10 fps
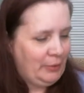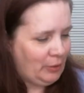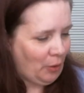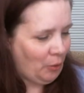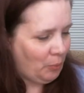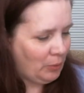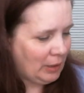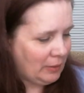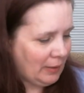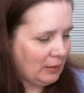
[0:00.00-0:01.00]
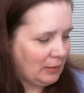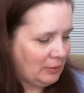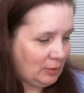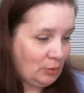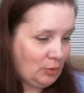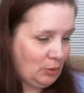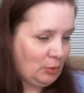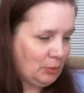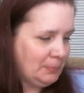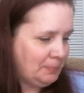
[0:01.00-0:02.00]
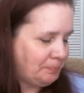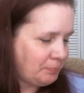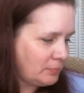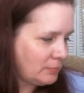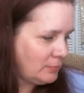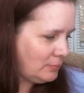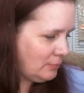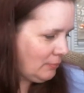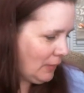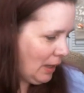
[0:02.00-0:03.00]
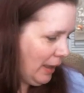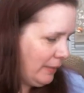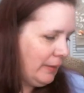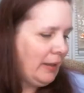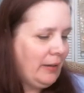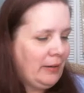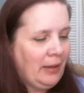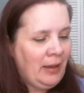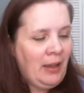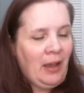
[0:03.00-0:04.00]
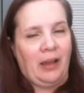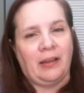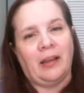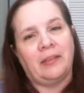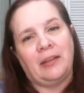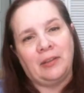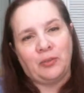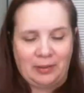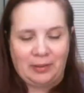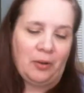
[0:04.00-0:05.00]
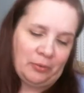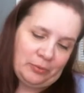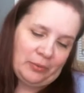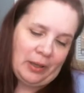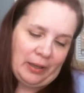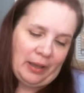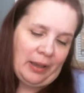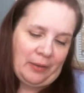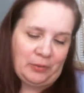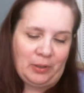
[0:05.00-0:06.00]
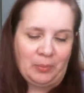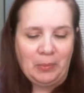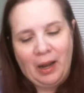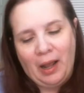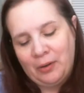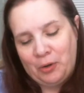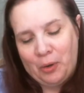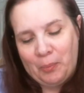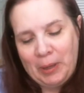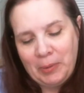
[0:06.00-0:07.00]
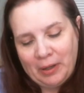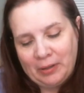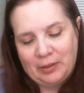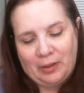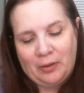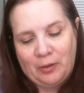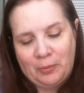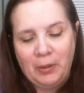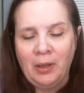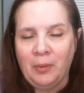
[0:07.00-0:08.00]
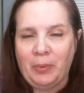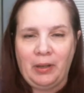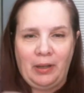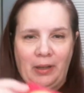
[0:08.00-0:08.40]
so we'll get that listed too. And then I got these myself. I, I, have to admit, I don't know. Maybe I'll sell them. But